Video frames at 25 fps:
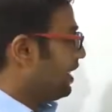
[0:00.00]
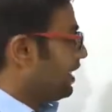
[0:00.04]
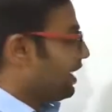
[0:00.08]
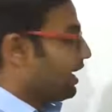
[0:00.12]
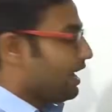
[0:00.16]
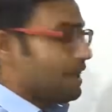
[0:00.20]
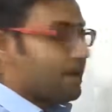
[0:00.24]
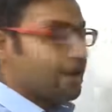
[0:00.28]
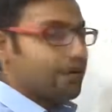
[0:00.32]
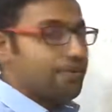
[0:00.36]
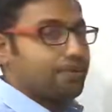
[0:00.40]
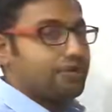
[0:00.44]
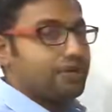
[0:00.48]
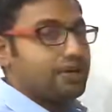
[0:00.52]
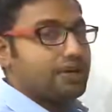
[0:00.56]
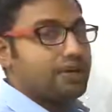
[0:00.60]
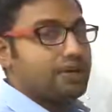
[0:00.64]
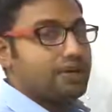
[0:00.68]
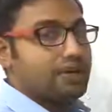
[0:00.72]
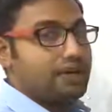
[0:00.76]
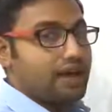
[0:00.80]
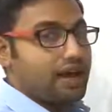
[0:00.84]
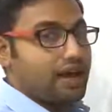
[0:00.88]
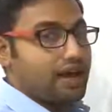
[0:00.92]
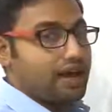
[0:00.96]
every
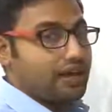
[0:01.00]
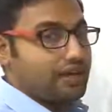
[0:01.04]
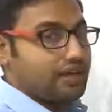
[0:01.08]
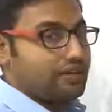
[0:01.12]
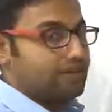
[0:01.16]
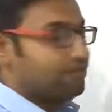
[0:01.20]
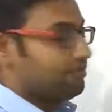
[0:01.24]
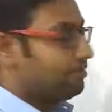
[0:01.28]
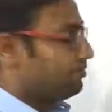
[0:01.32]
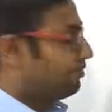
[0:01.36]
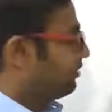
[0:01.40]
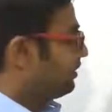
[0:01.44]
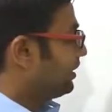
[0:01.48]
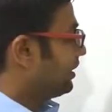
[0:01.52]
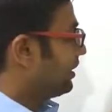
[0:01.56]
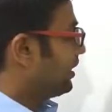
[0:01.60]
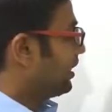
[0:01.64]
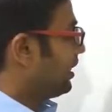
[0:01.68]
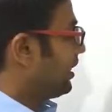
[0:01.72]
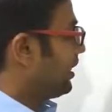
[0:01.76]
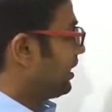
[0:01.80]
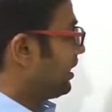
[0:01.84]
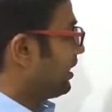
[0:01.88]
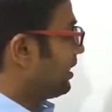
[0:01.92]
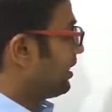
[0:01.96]
time we
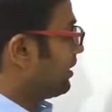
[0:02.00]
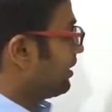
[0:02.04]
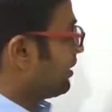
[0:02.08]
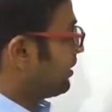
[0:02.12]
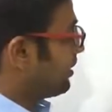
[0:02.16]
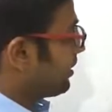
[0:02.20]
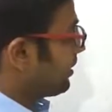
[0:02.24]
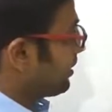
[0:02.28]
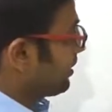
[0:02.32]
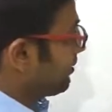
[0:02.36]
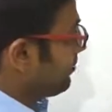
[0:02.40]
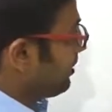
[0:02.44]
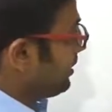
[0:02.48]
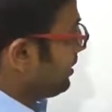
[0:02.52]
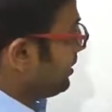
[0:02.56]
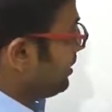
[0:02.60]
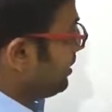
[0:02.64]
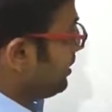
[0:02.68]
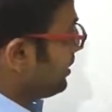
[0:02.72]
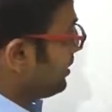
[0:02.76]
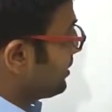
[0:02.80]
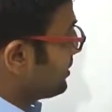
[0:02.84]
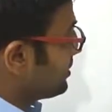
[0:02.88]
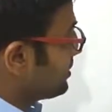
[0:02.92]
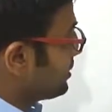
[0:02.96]
get
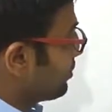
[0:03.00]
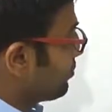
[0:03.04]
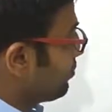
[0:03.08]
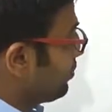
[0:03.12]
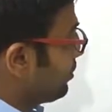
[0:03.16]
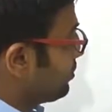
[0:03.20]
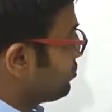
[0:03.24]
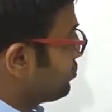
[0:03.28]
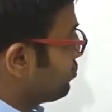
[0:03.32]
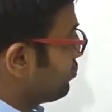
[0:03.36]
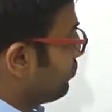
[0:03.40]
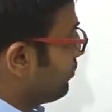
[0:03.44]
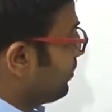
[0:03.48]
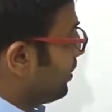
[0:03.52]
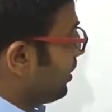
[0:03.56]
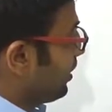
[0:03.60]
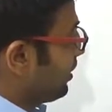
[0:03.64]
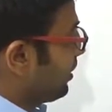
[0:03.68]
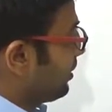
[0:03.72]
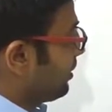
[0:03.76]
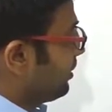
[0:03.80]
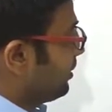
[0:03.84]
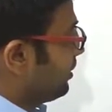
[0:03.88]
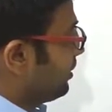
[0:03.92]
remainder is equals to 1.